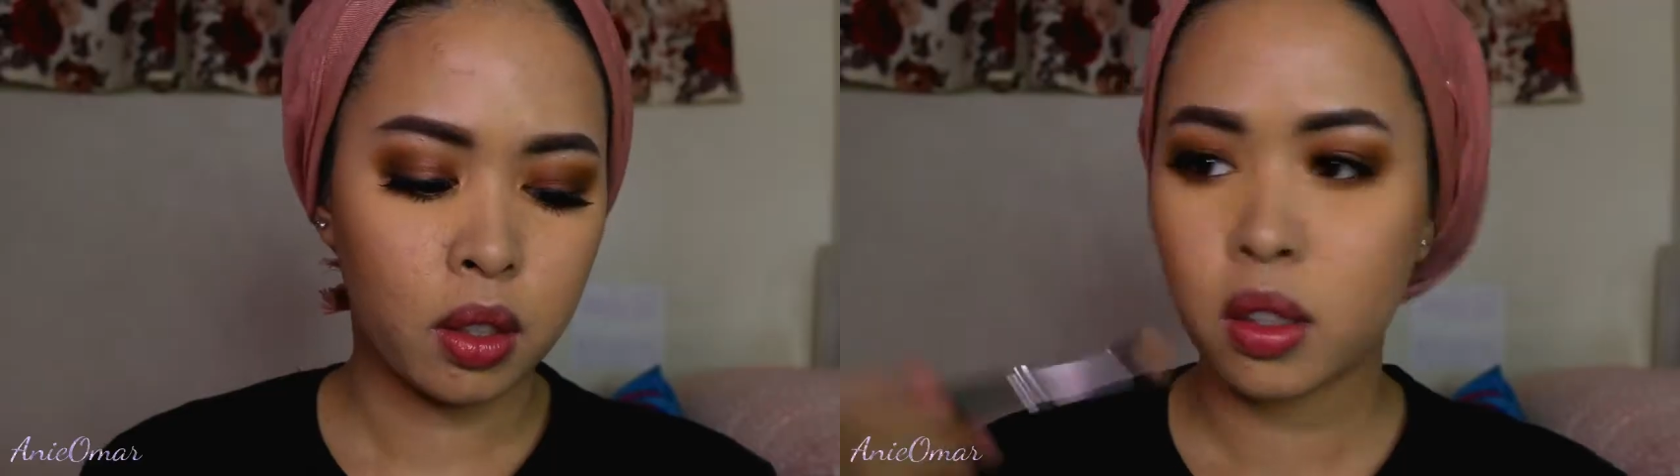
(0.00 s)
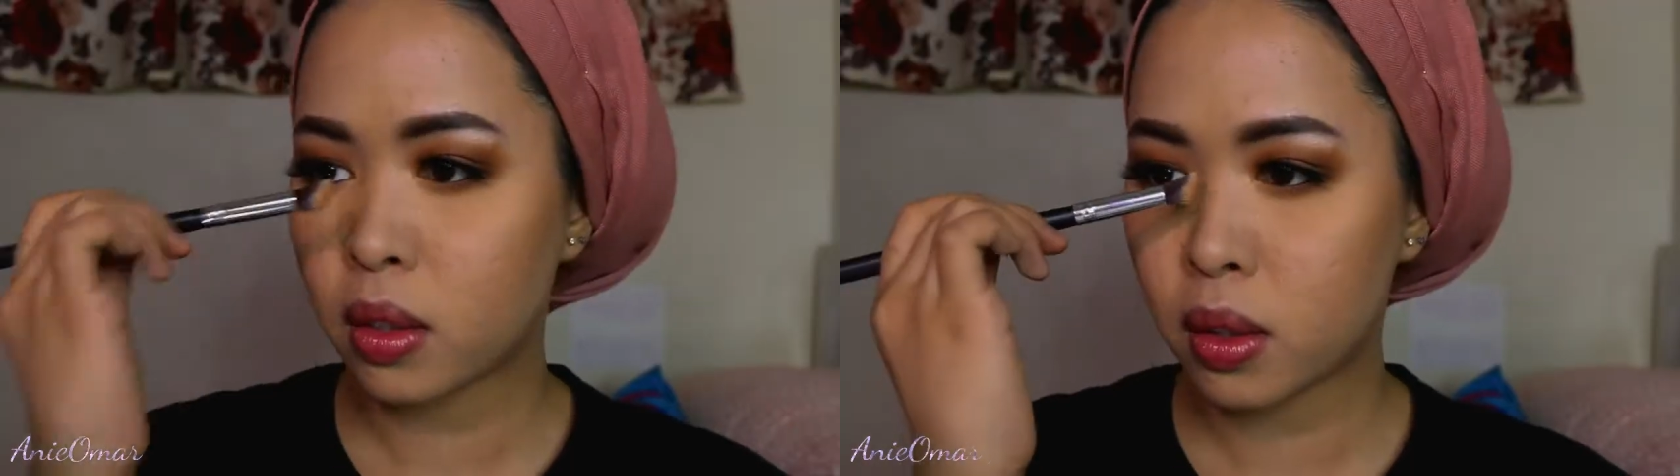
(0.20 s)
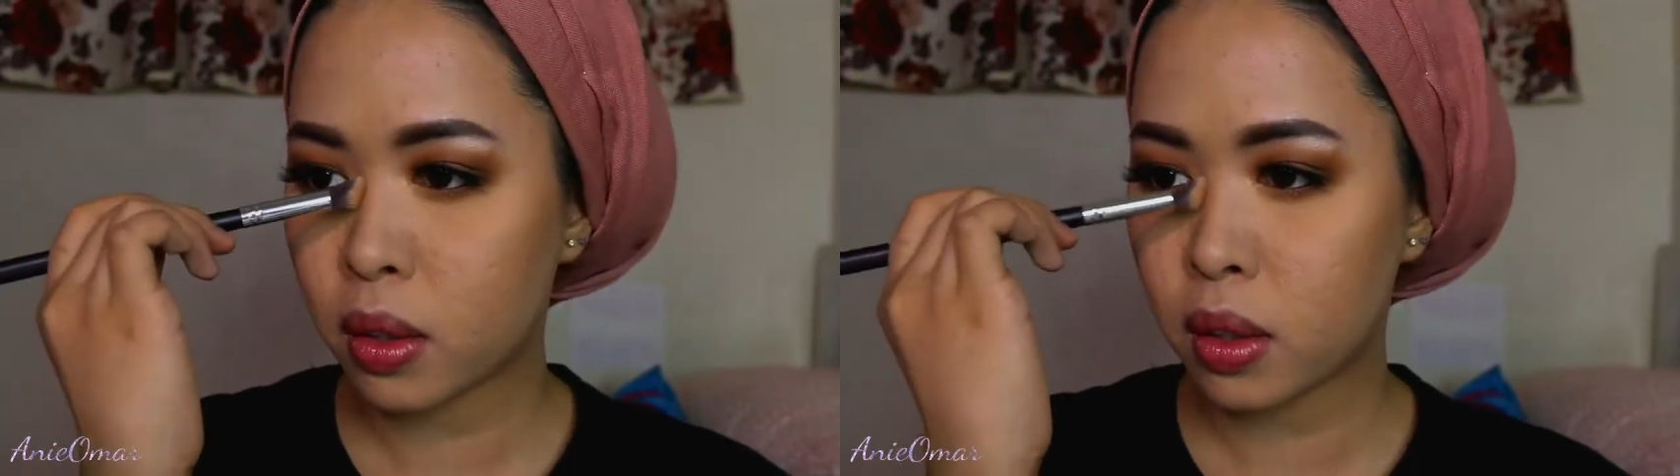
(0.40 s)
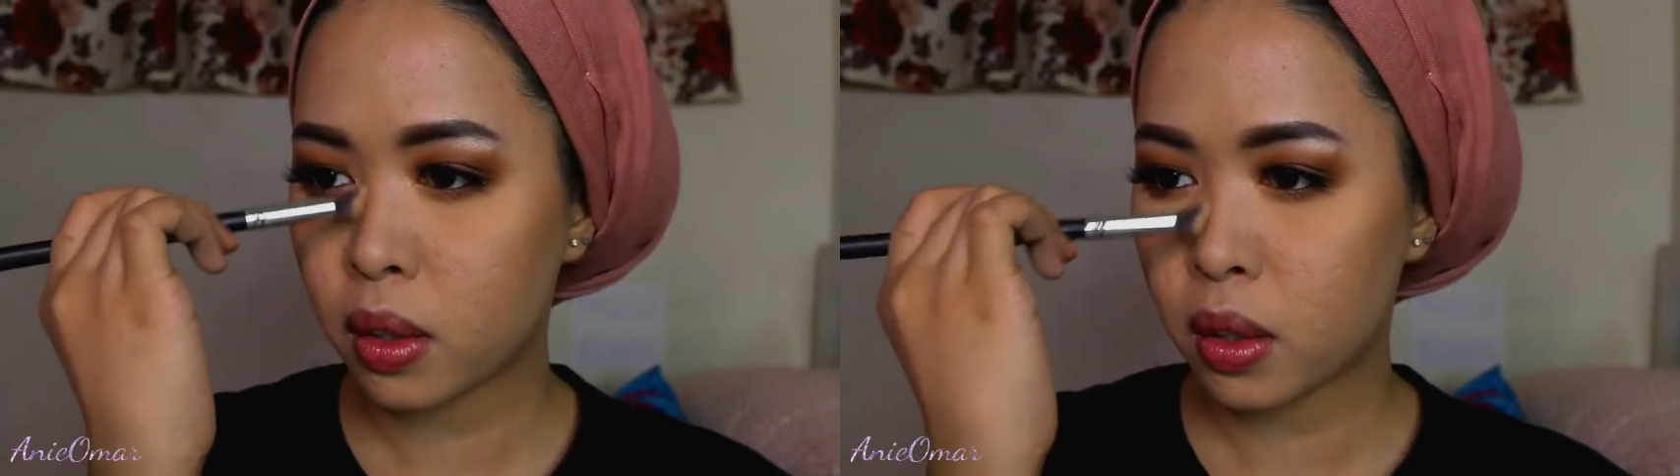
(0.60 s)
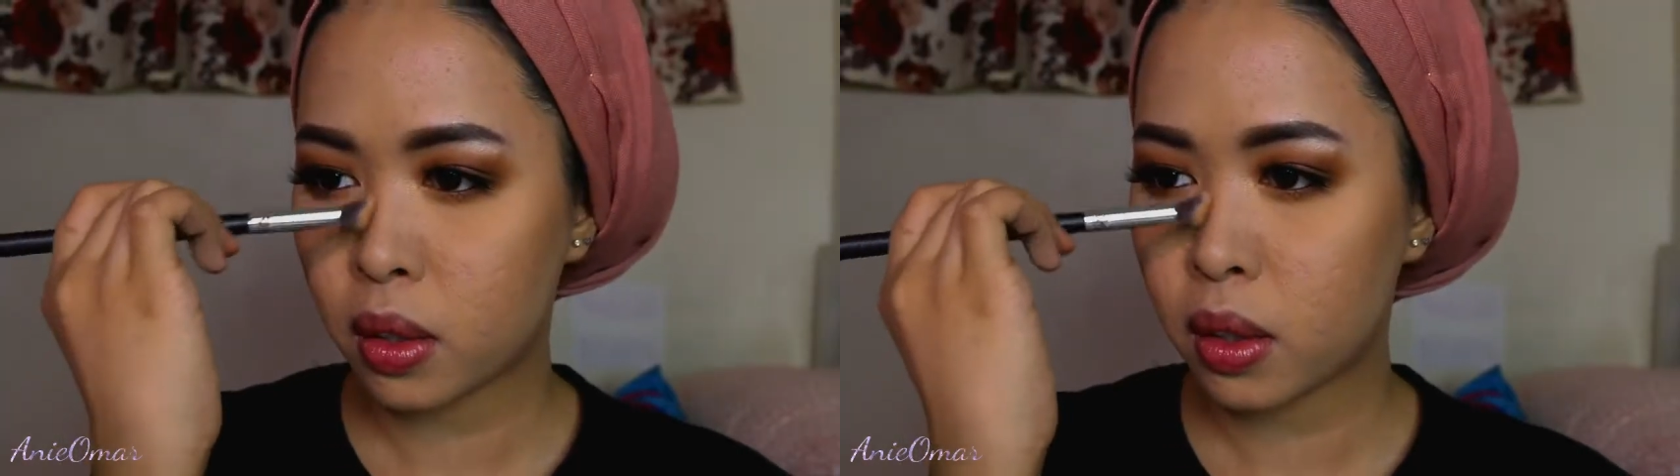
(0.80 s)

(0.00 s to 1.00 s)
oh, right